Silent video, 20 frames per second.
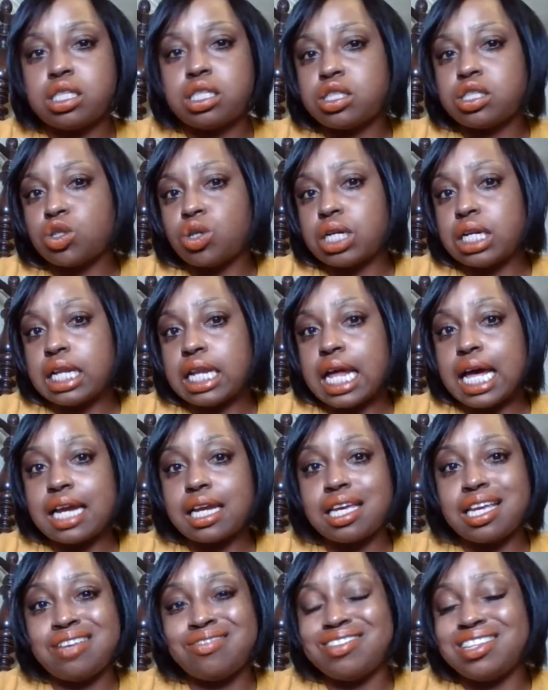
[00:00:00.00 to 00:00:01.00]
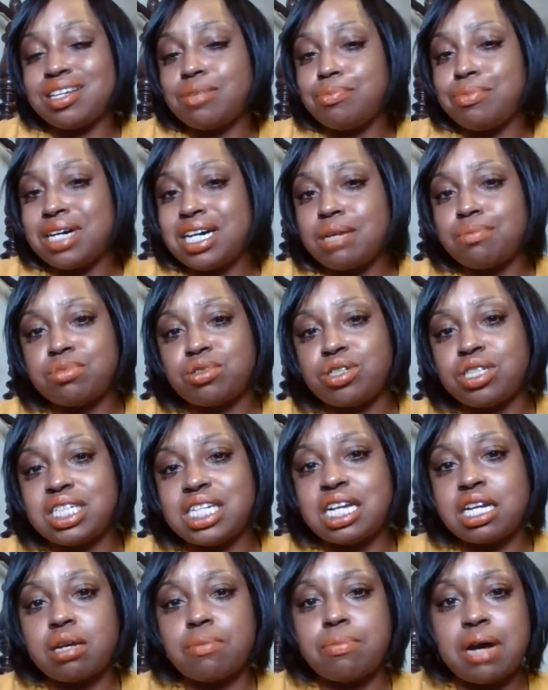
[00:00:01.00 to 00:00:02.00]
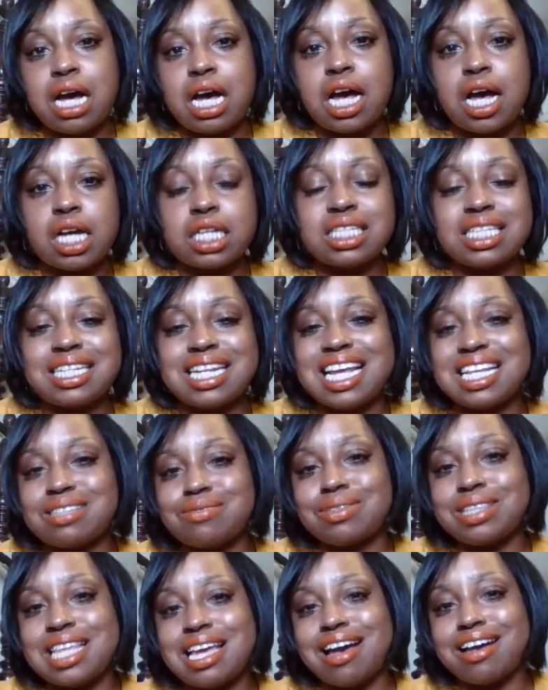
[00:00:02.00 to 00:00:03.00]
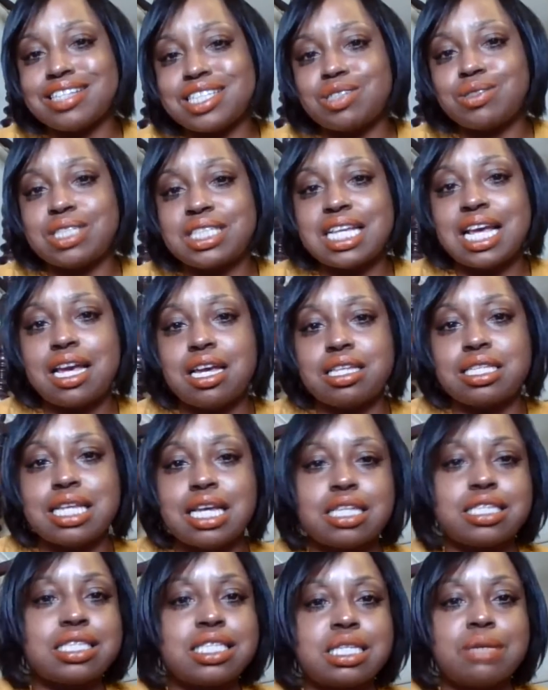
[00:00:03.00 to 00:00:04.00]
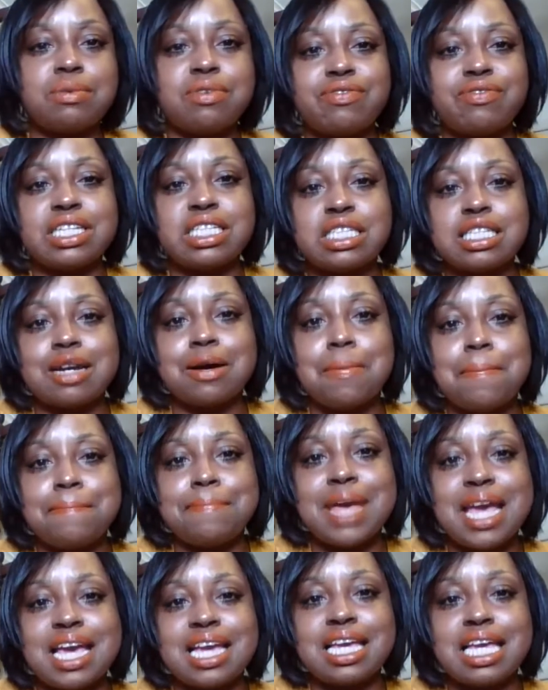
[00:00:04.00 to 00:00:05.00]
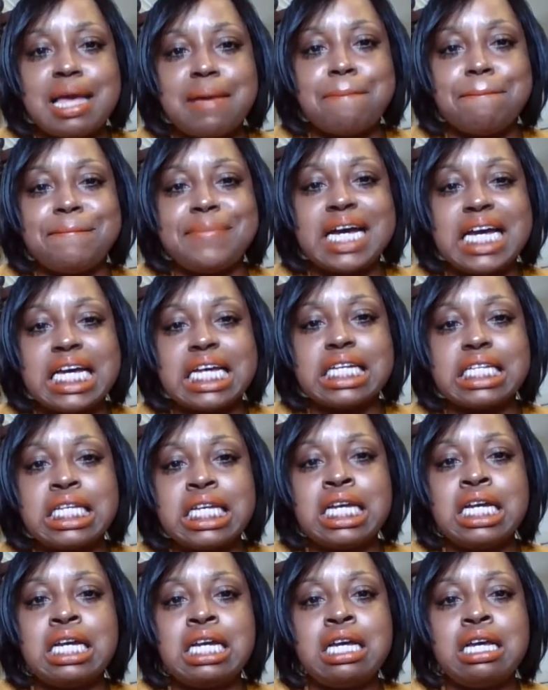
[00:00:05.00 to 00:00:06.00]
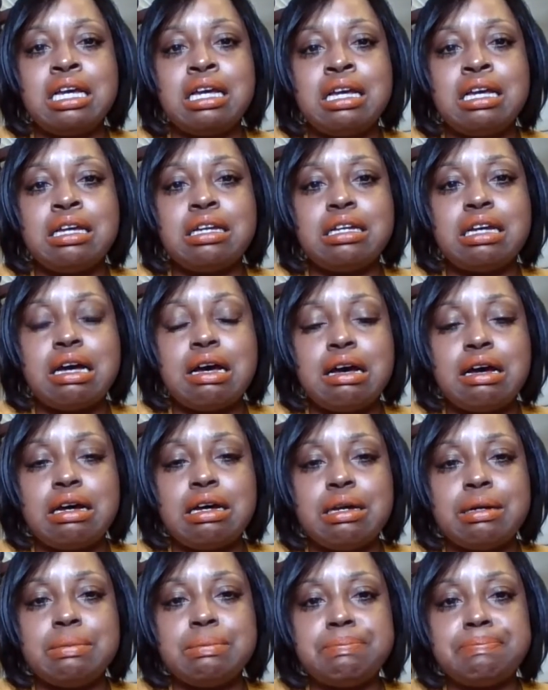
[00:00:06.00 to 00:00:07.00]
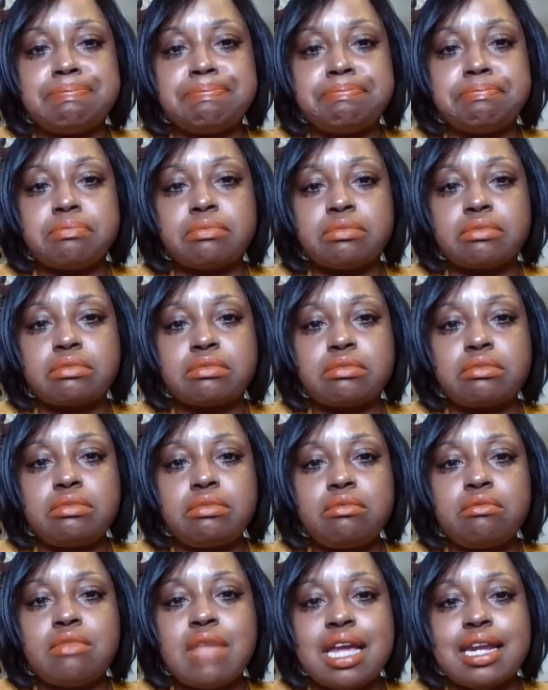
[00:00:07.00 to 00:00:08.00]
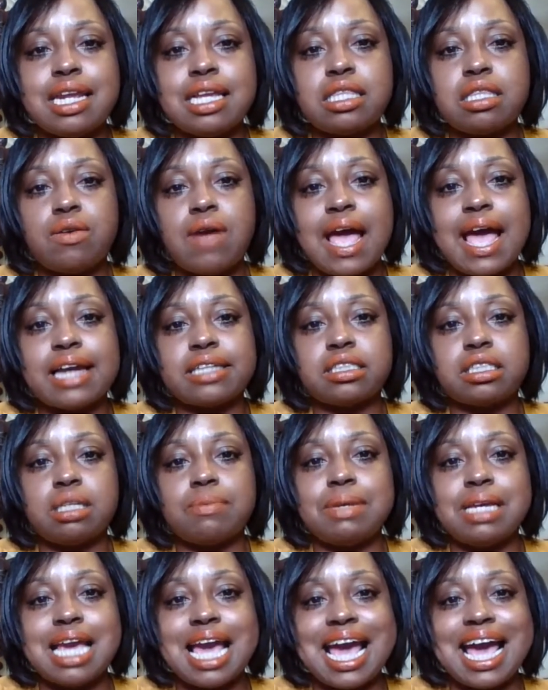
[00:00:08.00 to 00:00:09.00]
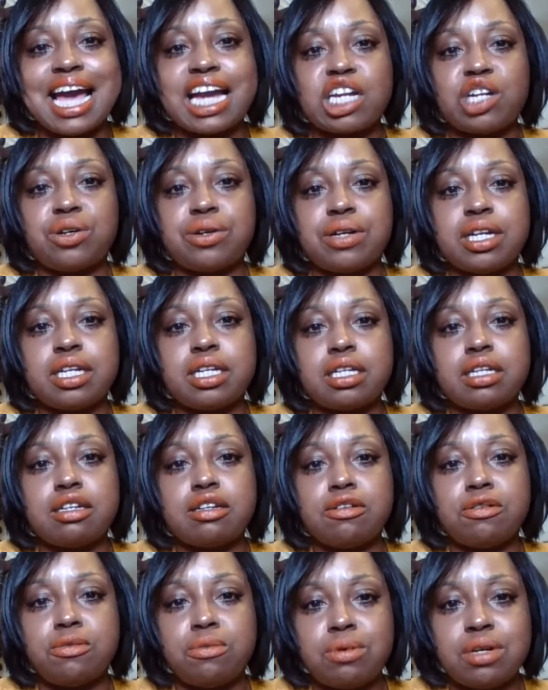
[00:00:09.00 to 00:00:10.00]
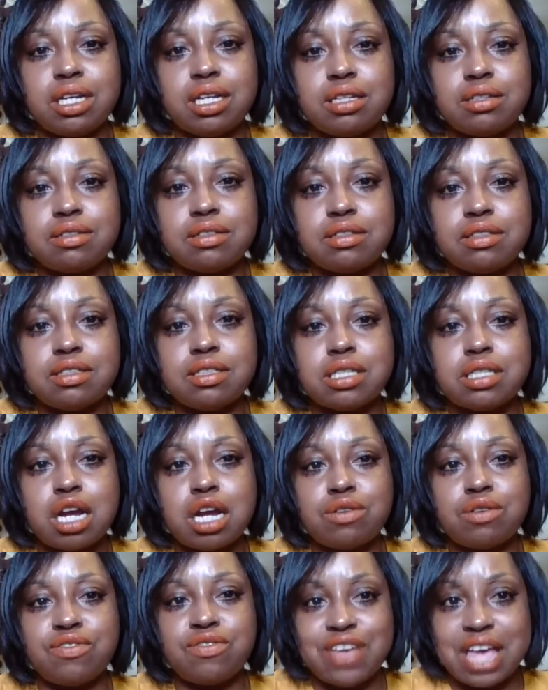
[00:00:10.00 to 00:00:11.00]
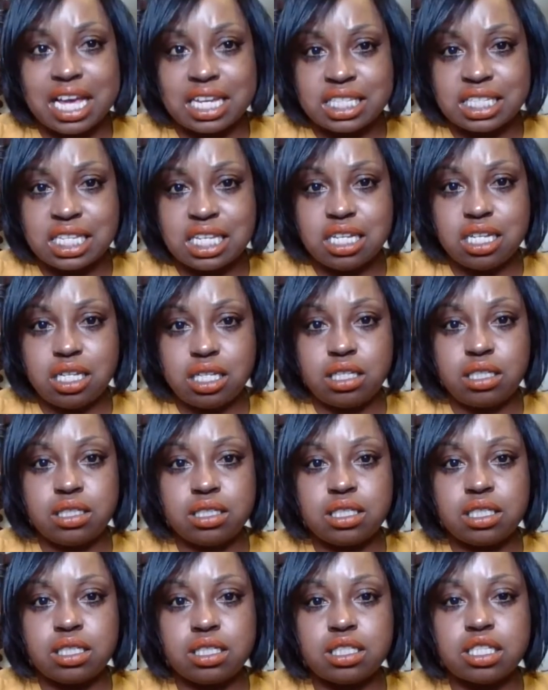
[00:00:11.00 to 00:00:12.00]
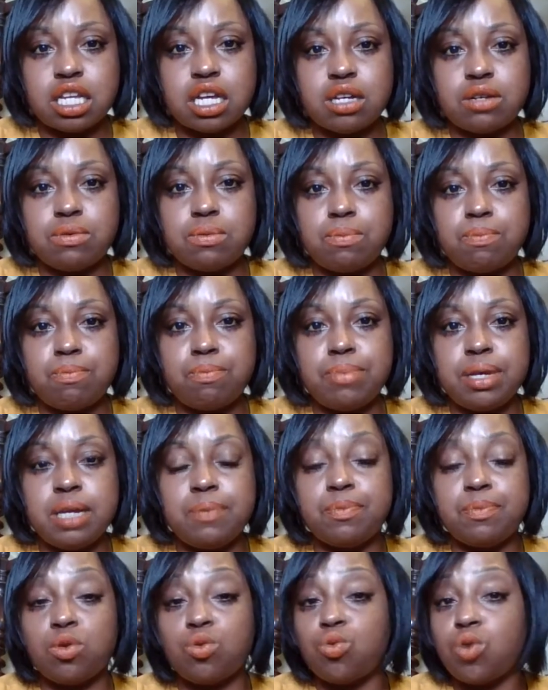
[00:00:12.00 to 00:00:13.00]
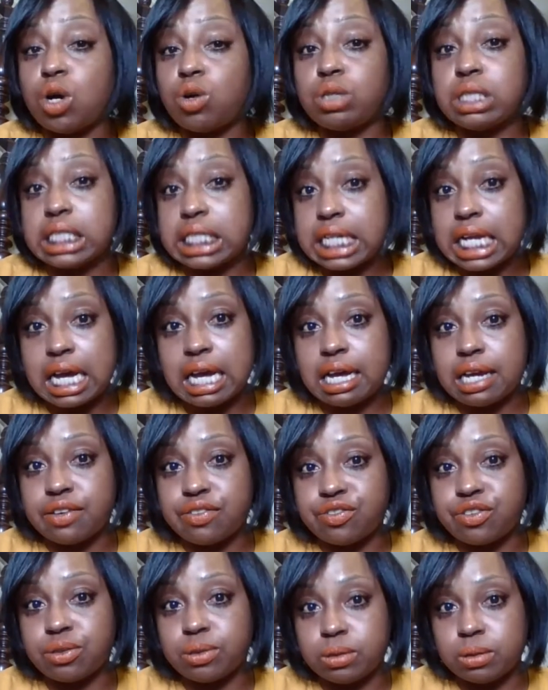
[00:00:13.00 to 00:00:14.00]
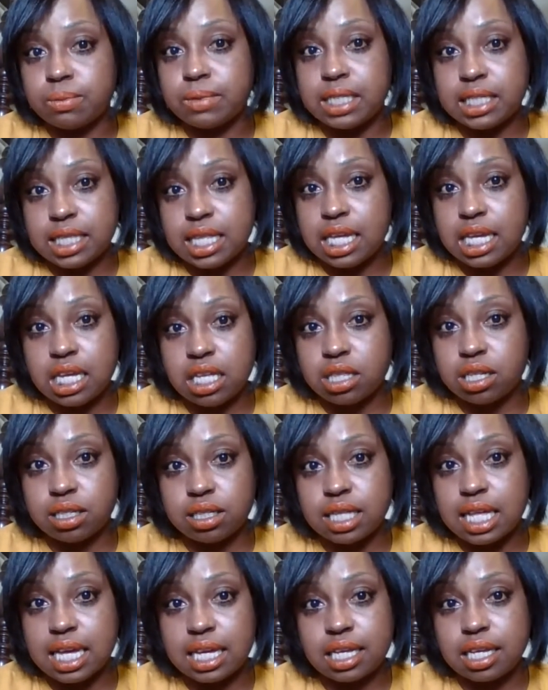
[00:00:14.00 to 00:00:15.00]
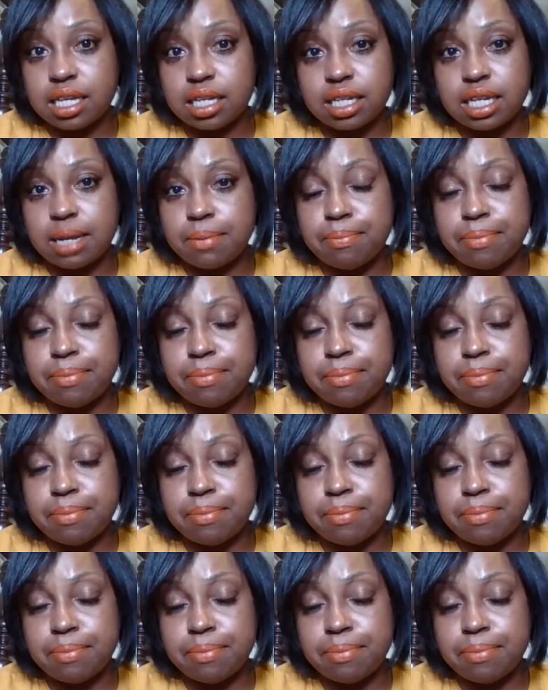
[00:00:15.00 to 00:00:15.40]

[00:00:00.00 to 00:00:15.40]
sort of like even in mumps or chicken pox. And that's what they also say, that some of us don't make it, but um, they need to actually be accurate with certain vaccines, so people won't die from them, and either they can